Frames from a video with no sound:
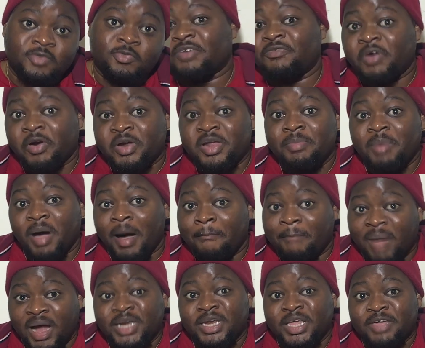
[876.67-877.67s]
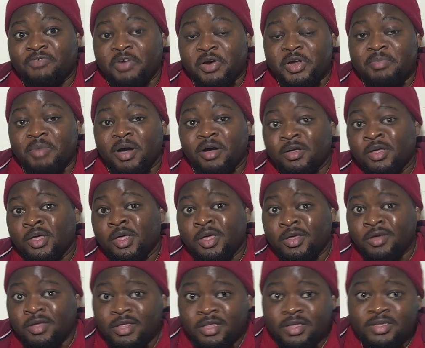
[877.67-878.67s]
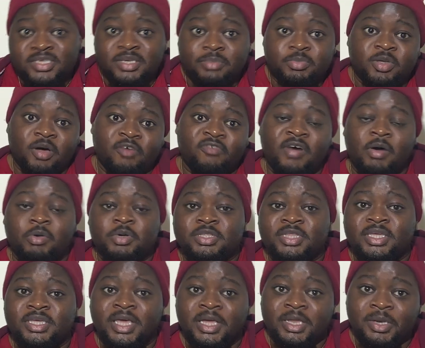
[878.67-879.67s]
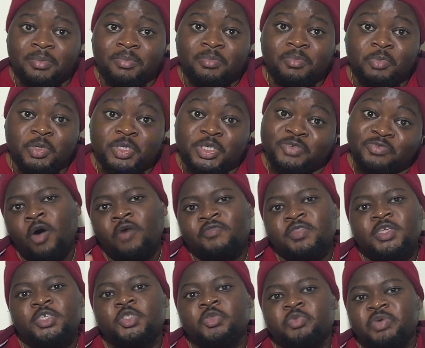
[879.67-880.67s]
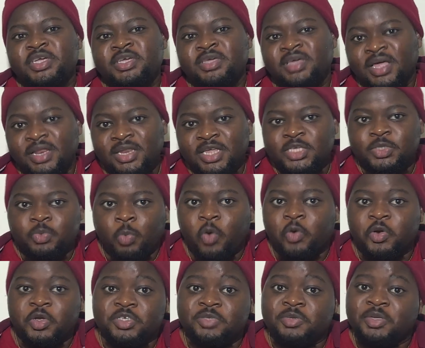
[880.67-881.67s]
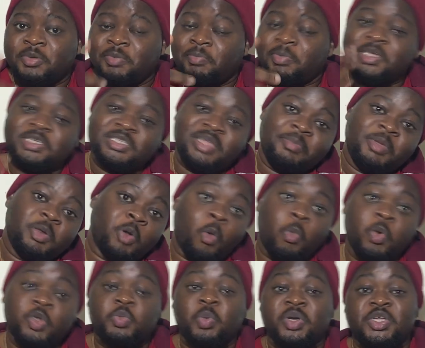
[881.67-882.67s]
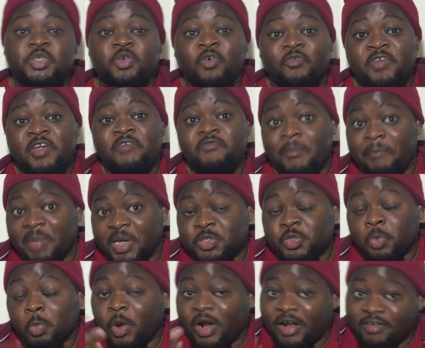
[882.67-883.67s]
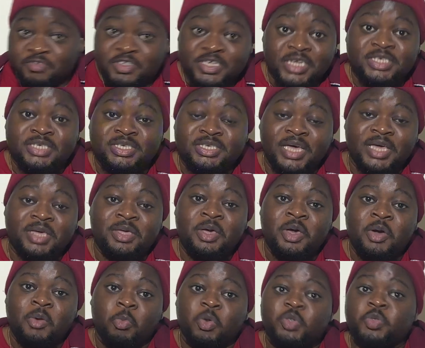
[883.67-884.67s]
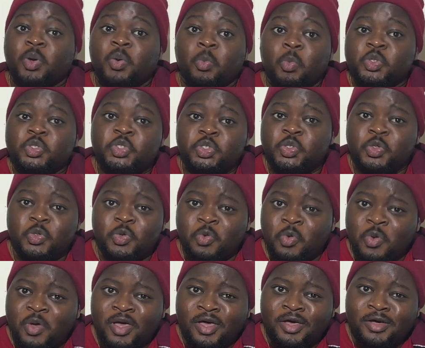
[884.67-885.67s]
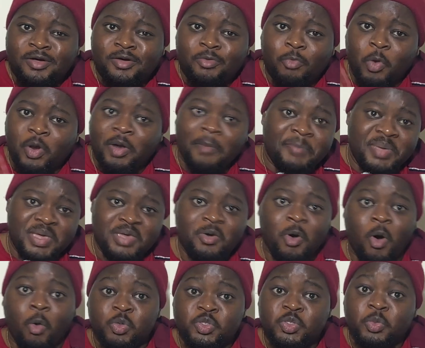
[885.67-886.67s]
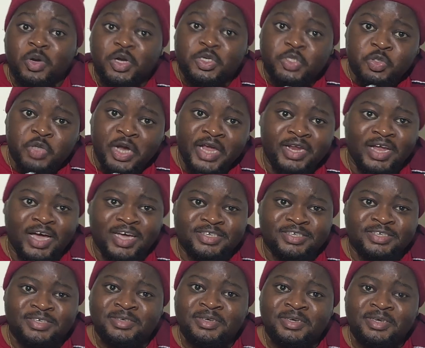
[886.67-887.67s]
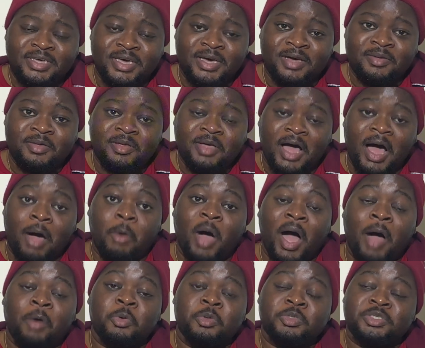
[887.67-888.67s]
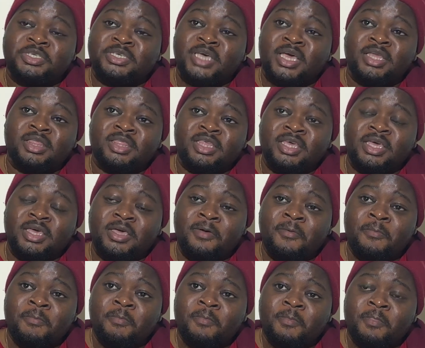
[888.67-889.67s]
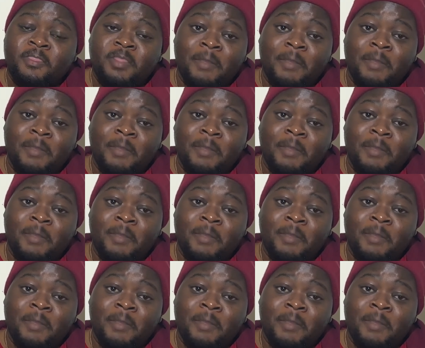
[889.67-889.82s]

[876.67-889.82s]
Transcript: but a Farima, a Mande Farima, seems to have founded the kingdom. So of these three elite warriors, please let me know which one is your favorite based on what I've said today. Which one would you want to be, or would you want to train as? Yeah, I would say the